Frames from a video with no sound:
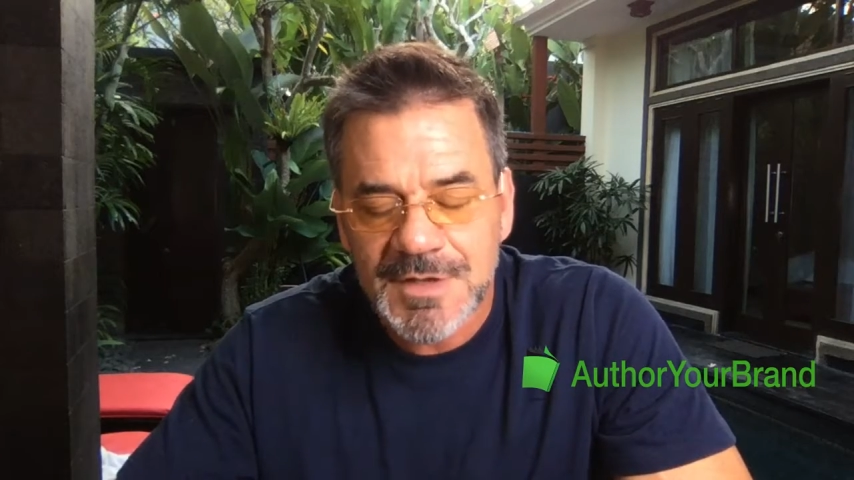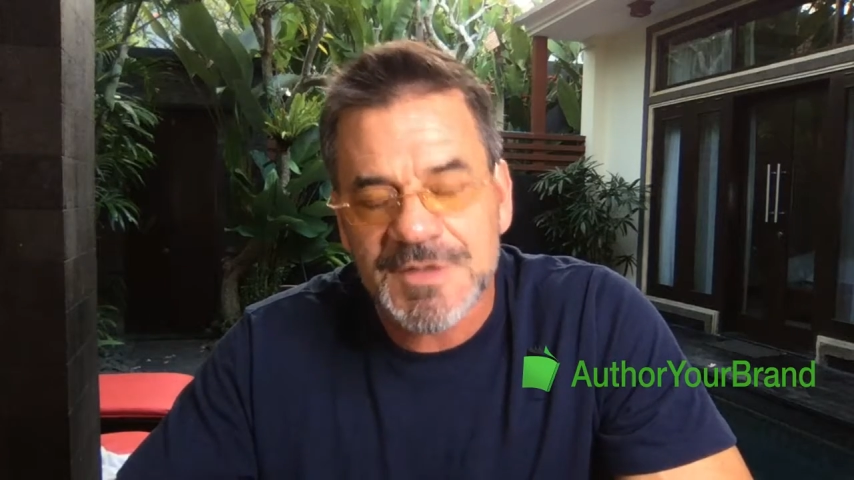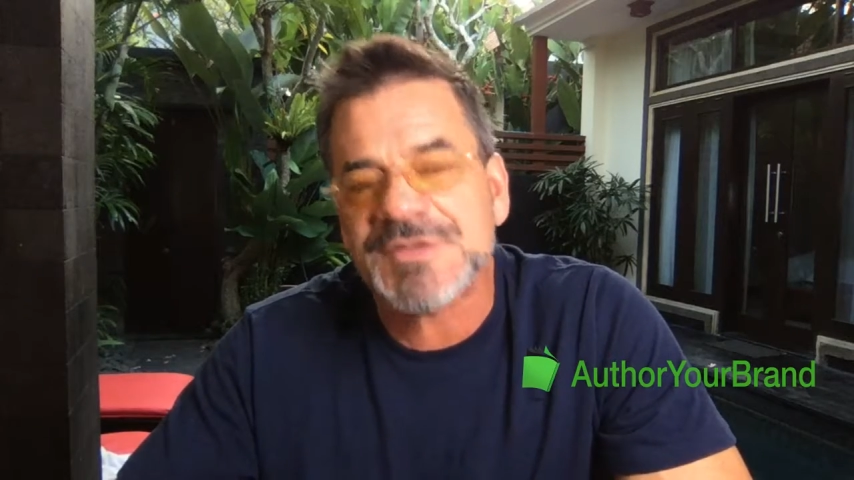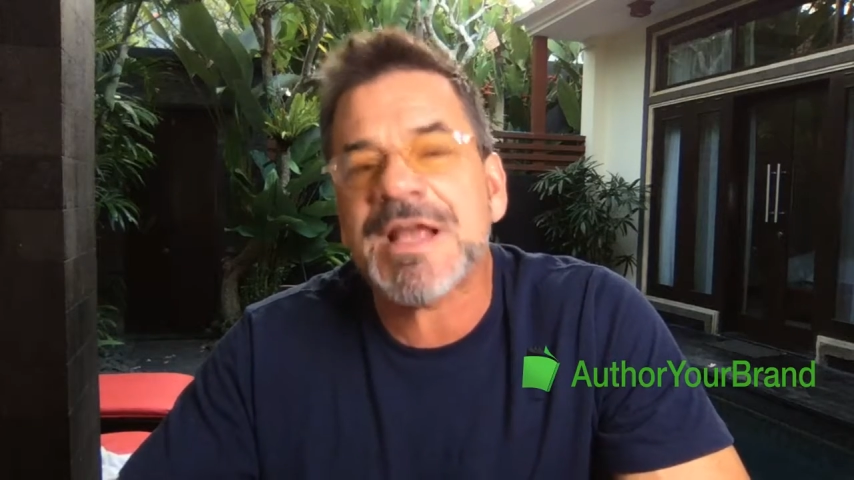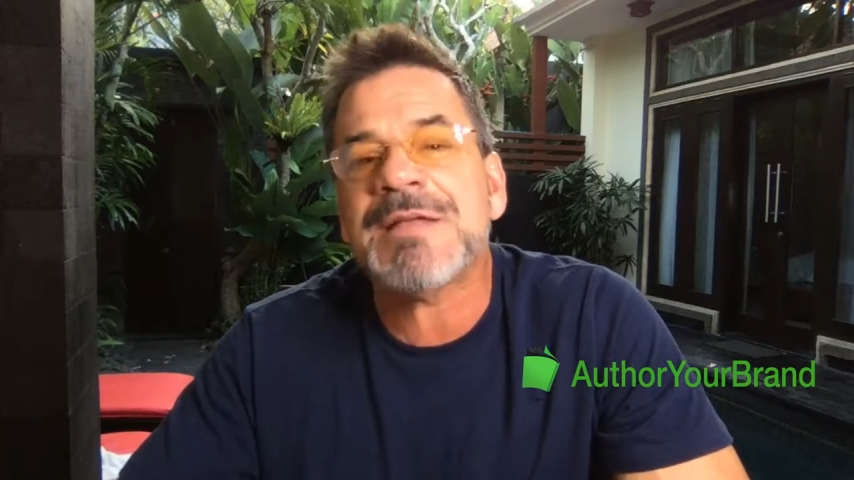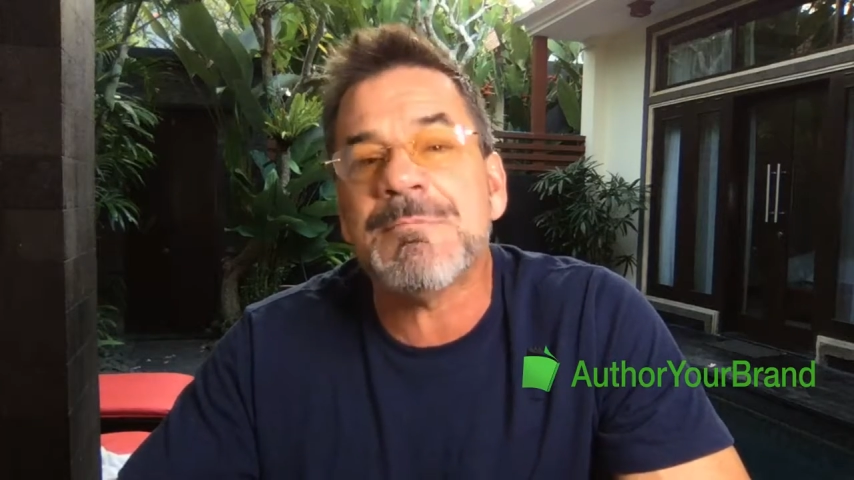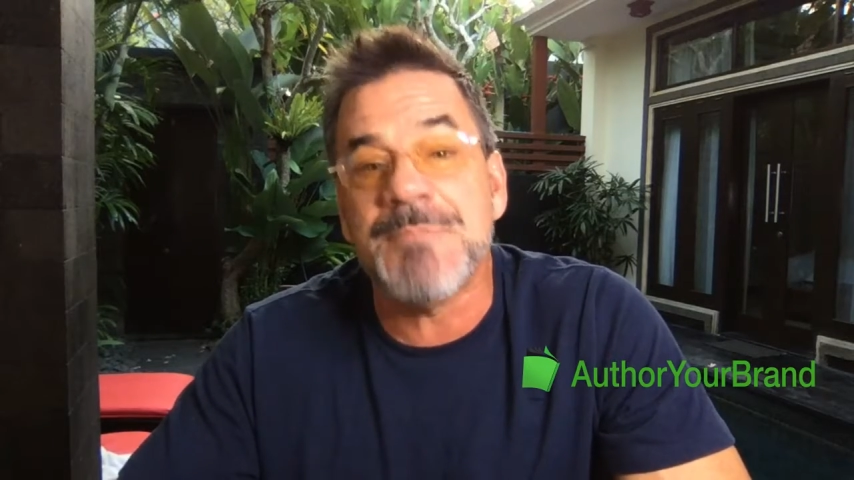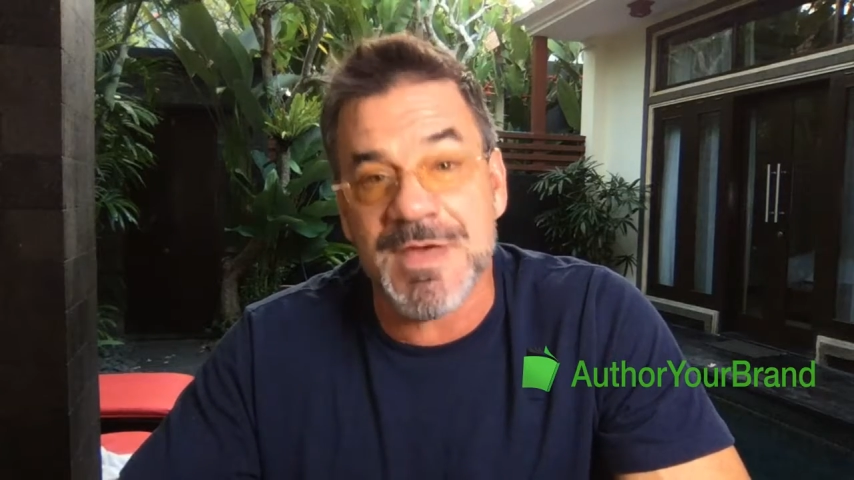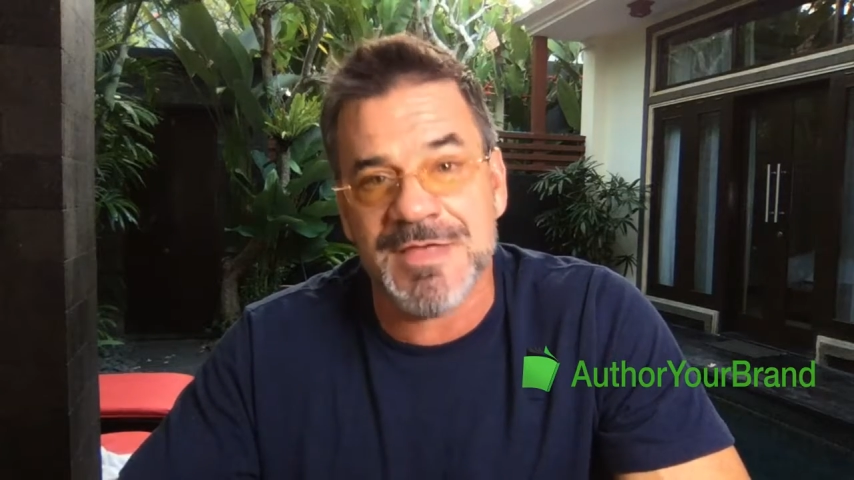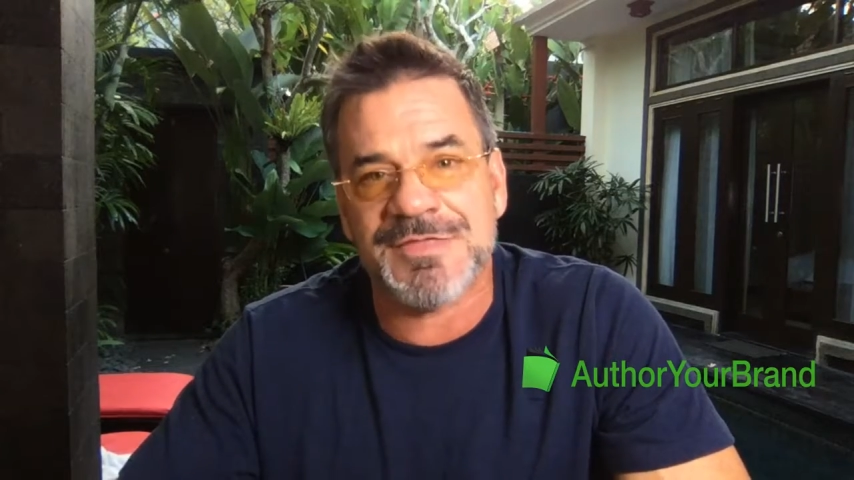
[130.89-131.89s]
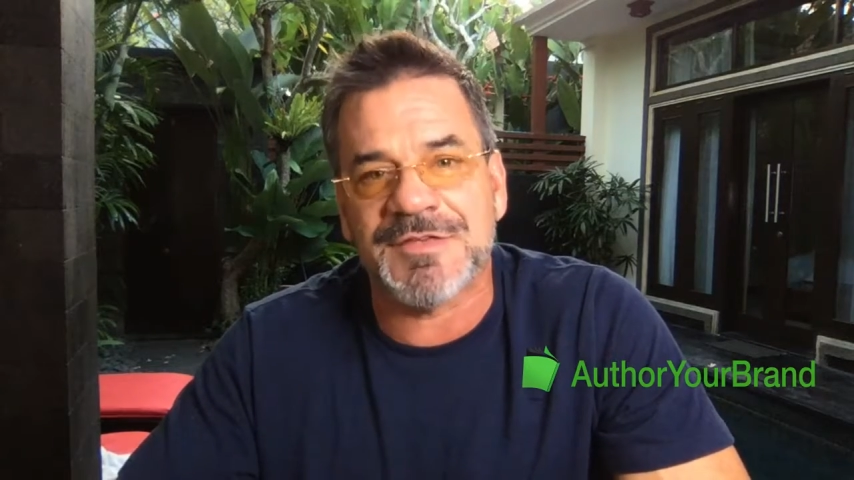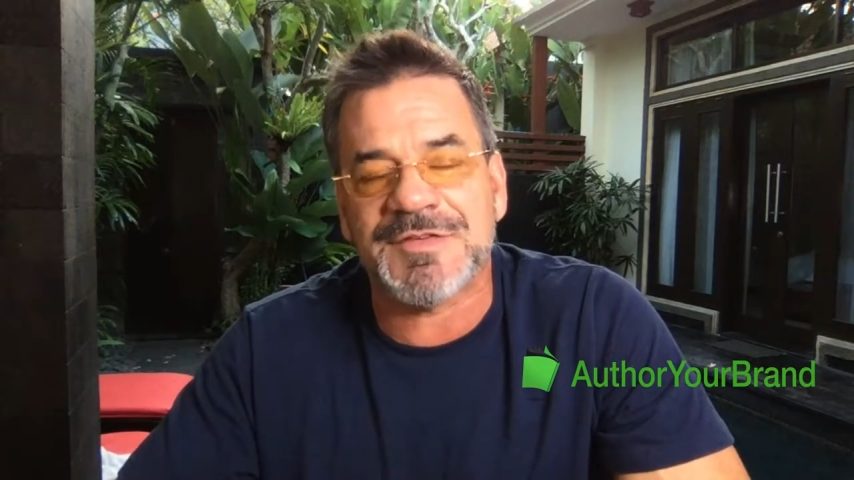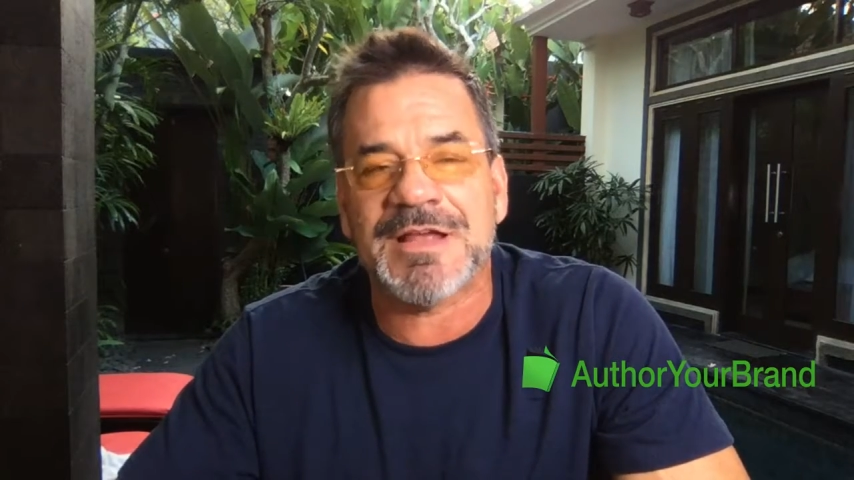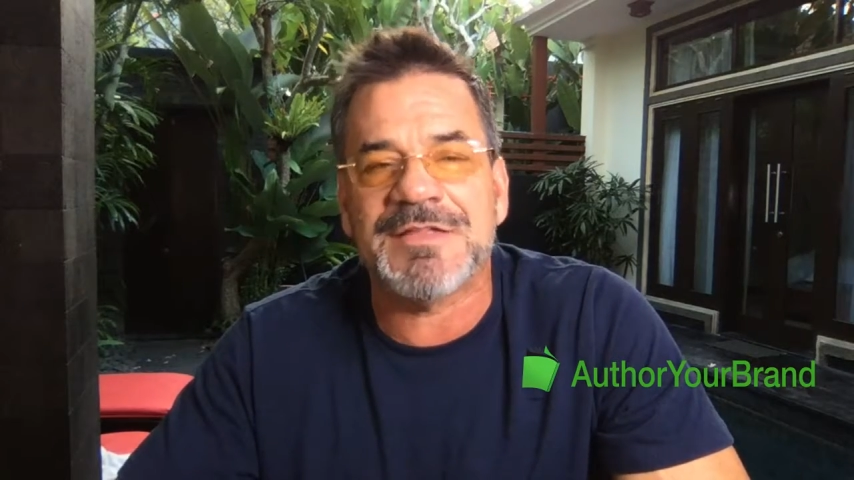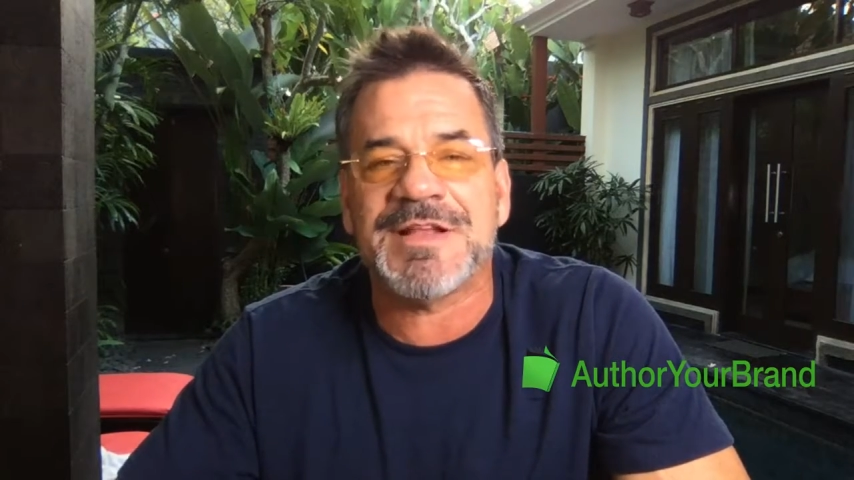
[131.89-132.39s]
The second myth, the
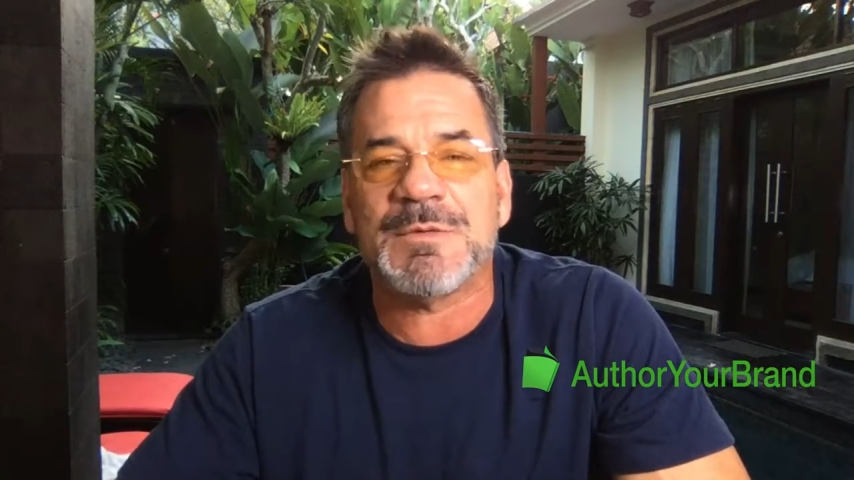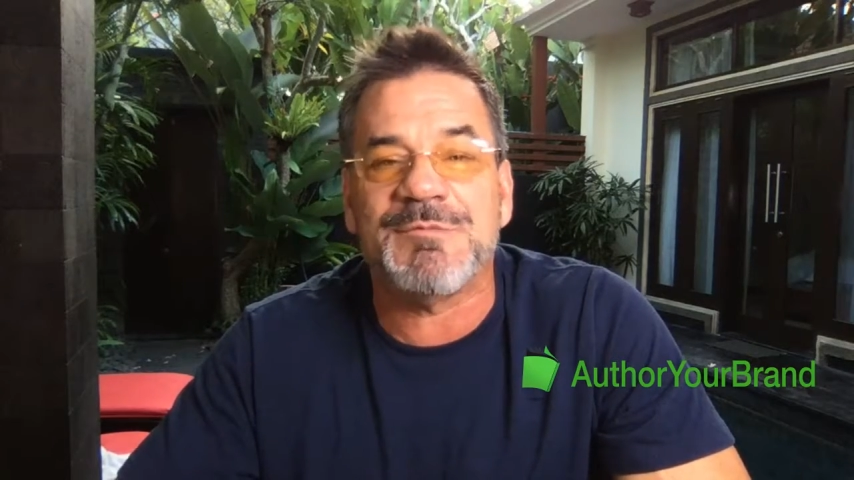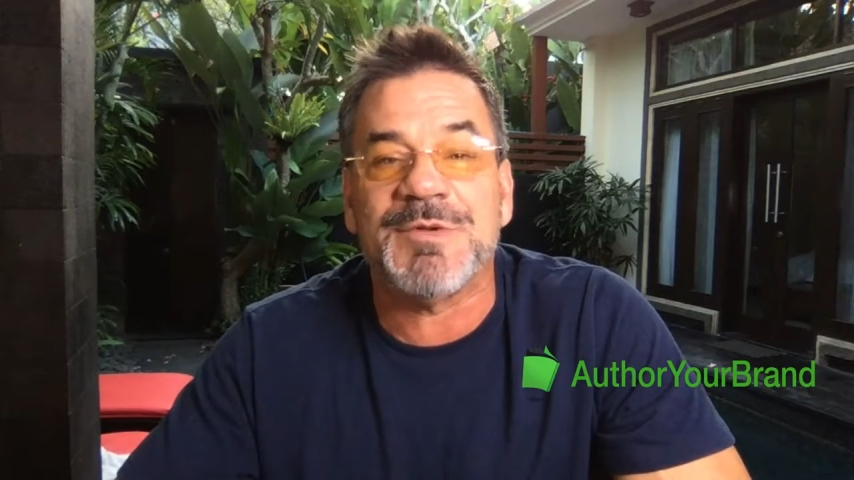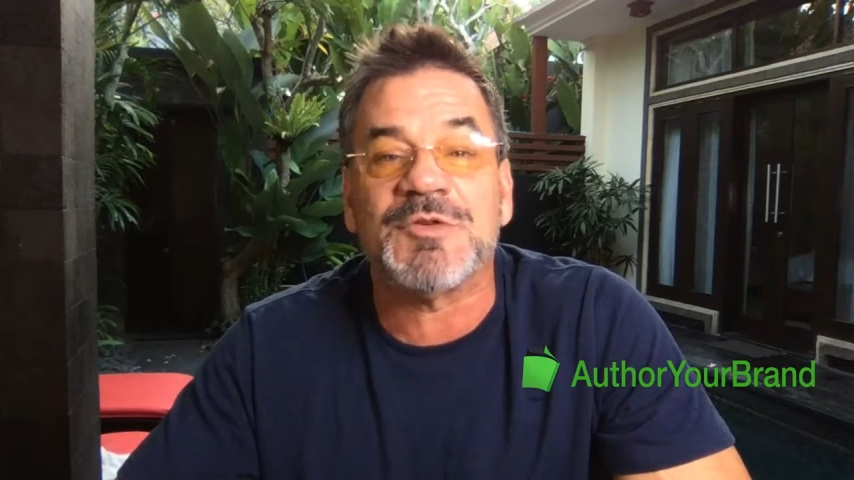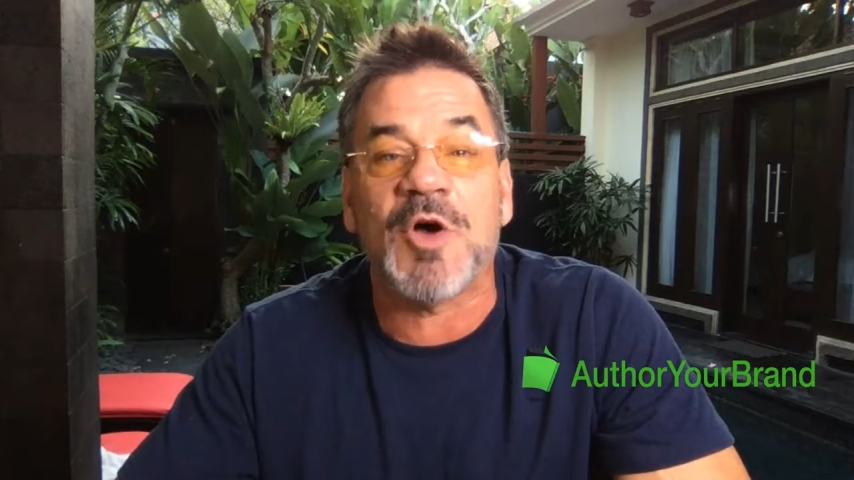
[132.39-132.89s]
second thing we've been